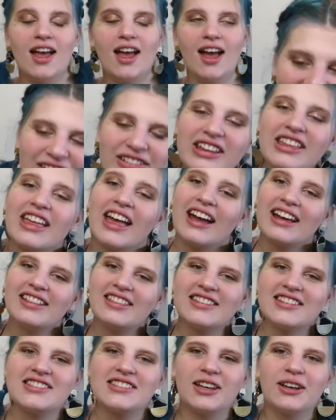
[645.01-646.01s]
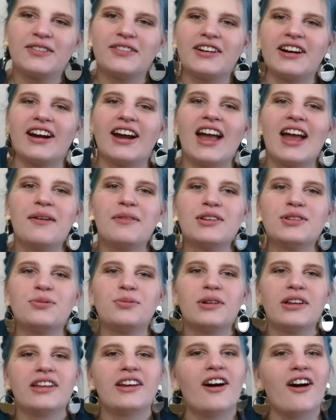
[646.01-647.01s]
I really liked the silver. It was
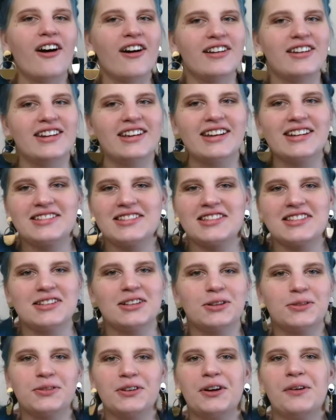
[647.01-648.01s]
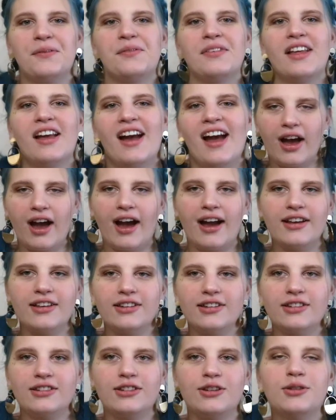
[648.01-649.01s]
really hard to get to silver.
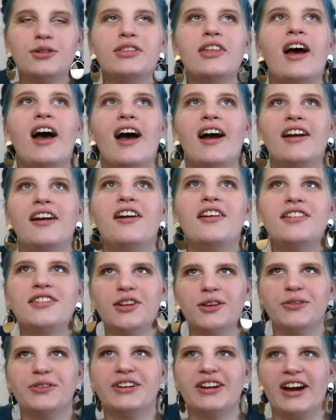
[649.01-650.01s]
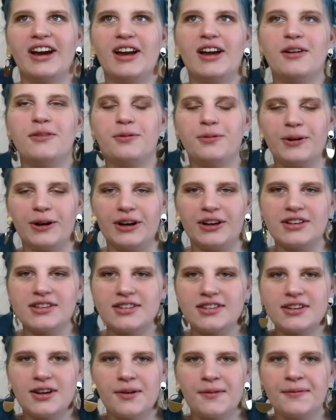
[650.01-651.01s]
I used the ion silver dye at
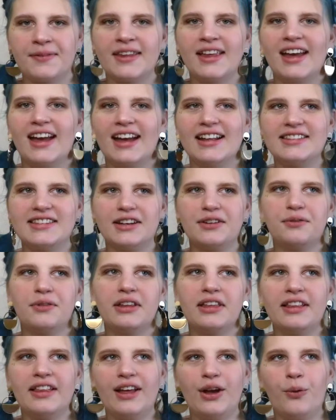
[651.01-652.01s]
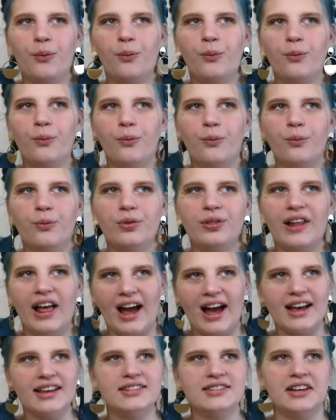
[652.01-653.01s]
first. It didn't really like
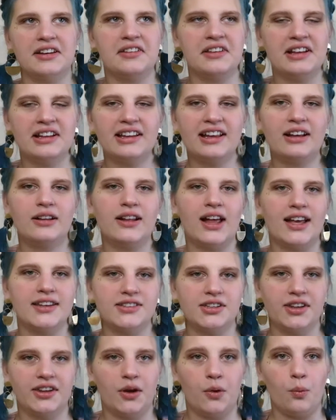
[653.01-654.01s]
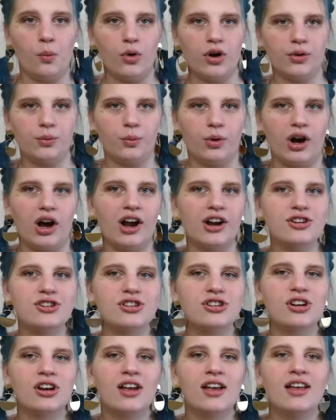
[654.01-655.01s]
last. I think it like lasted like one
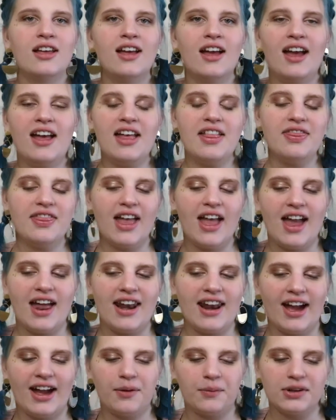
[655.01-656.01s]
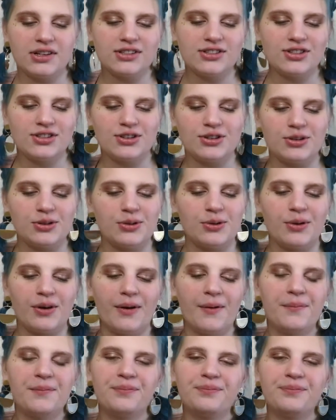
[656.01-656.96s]
wash. And then I went to